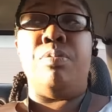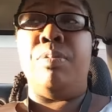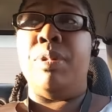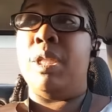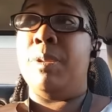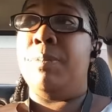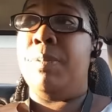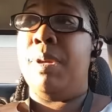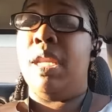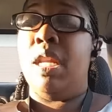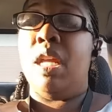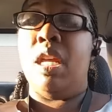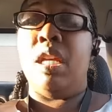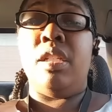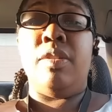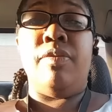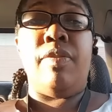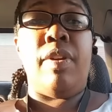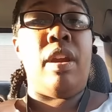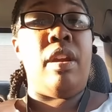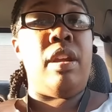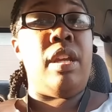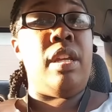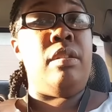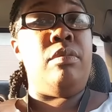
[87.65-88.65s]
Miss Peanut is
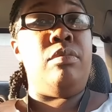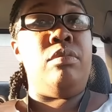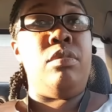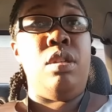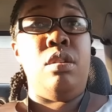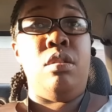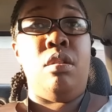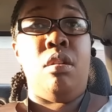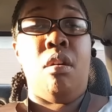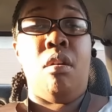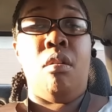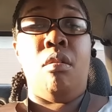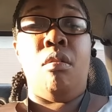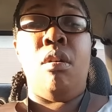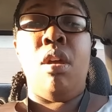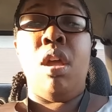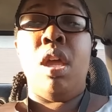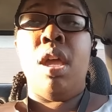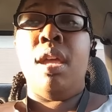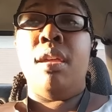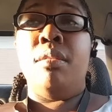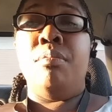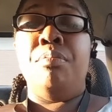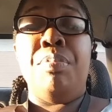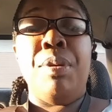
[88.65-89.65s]
very, you know,
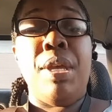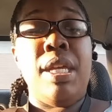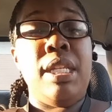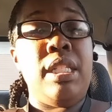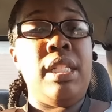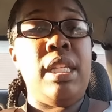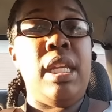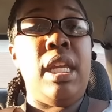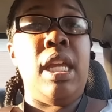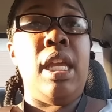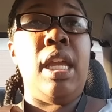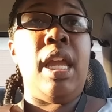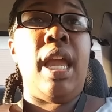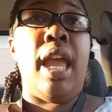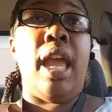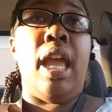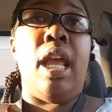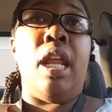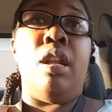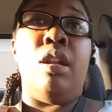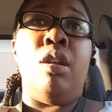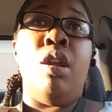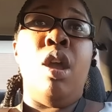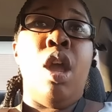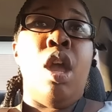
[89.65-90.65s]
busy
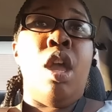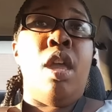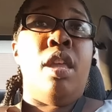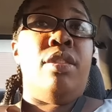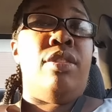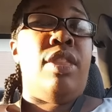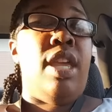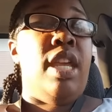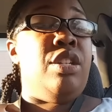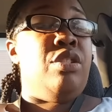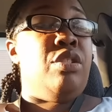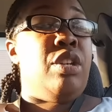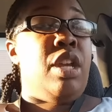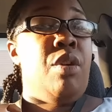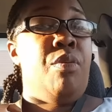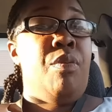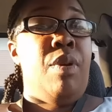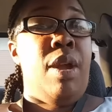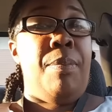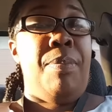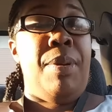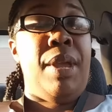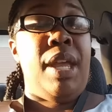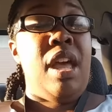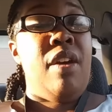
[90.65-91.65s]
and things are getting
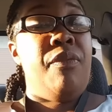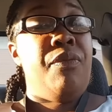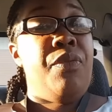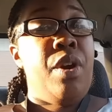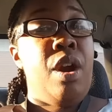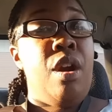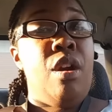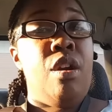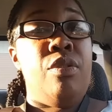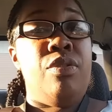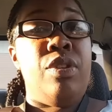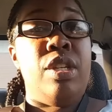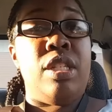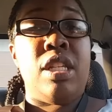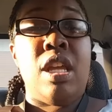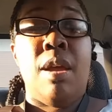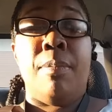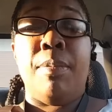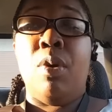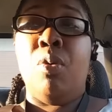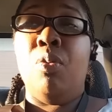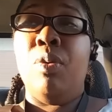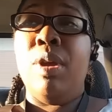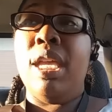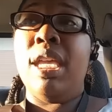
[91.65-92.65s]
ready to pick up for her this
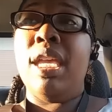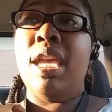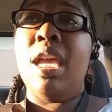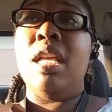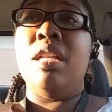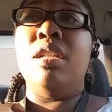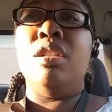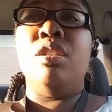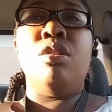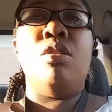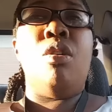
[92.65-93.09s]
coming weekend.